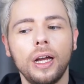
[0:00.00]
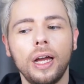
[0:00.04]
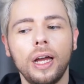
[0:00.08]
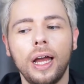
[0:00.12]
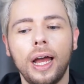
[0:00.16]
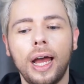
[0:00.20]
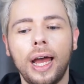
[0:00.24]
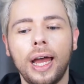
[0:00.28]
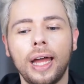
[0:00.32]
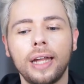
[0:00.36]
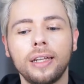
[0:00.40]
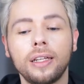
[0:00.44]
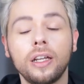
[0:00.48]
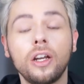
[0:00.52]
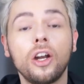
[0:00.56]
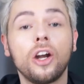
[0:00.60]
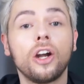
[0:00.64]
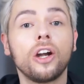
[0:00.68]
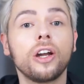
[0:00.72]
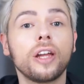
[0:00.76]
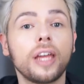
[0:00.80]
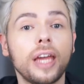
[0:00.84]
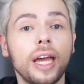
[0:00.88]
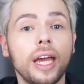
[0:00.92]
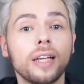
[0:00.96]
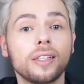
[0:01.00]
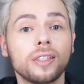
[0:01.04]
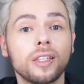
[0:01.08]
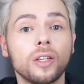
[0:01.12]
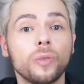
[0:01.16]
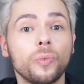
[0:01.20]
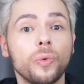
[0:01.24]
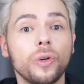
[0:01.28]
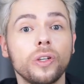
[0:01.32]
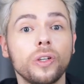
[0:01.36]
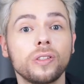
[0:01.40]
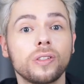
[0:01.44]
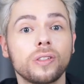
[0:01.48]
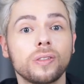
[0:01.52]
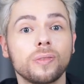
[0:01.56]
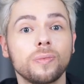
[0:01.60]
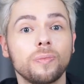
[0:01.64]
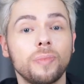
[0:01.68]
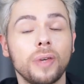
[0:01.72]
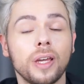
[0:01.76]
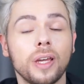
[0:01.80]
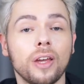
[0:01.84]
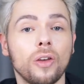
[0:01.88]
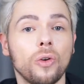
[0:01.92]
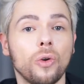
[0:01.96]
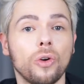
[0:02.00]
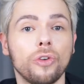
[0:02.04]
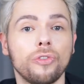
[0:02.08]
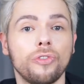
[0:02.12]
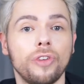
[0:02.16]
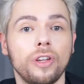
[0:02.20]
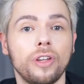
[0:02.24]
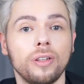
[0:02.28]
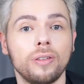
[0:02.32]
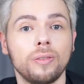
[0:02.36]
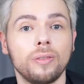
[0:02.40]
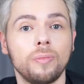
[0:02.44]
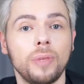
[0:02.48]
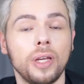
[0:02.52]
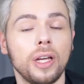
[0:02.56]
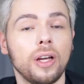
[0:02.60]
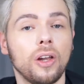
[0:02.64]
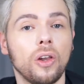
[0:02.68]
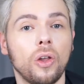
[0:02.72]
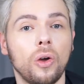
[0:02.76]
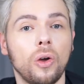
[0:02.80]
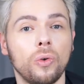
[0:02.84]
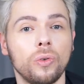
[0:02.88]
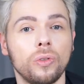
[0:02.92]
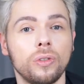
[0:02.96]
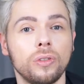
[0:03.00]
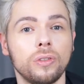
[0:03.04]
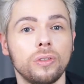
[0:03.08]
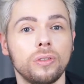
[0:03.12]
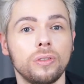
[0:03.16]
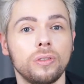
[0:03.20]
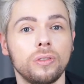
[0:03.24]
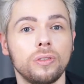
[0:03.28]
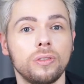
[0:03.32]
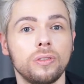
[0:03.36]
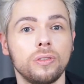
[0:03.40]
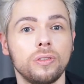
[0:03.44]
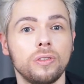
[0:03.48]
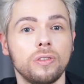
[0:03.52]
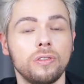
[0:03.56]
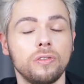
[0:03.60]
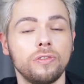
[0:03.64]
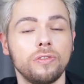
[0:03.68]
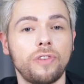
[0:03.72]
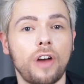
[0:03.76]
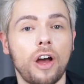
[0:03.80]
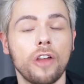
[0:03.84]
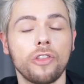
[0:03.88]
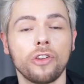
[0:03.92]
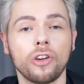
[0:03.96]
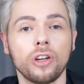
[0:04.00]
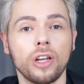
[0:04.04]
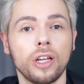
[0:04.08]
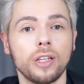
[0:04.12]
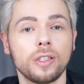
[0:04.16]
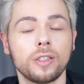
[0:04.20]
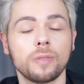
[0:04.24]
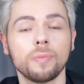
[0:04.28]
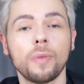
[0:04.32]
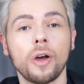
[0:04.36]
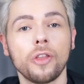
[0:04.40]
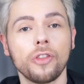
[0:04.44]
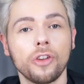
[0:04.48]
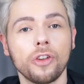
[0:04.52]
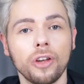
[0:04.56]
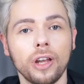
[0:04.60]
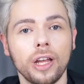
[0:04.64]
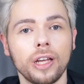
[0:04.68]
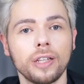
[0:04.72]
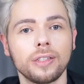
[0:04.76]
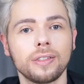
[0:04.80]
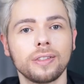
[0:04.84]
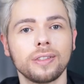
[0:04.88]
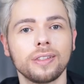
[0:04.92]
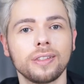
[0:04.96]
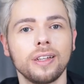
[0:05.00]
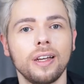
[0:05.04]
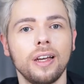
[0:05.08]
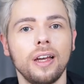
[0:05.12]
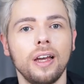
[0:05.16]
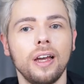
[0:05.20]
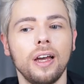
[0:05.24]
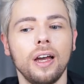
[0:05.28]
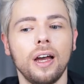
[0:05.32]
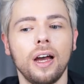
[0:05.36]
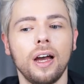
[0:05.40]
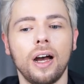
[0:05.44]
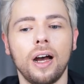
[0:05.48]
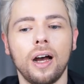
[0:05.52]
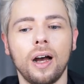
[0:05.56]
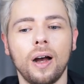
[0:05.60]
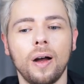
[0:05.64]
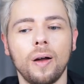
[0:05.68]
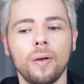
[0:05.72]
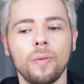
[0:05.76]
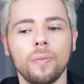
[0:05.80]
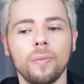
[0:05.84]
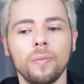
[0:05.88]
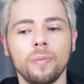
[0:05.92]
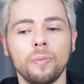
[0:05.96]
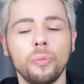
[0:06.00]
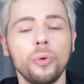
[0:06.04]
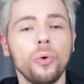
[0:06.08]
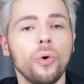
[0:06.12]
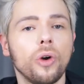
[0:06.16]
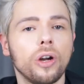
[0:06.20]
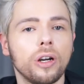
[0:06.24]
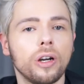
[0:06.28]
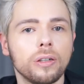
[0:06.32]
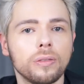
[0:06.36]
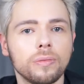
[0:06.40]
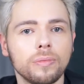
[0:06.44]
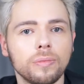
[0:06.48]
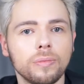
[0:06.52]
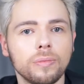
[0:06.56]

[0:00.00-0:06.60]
And in her case, it was being an orphan, being alone, fatherless, motherless, um, poor.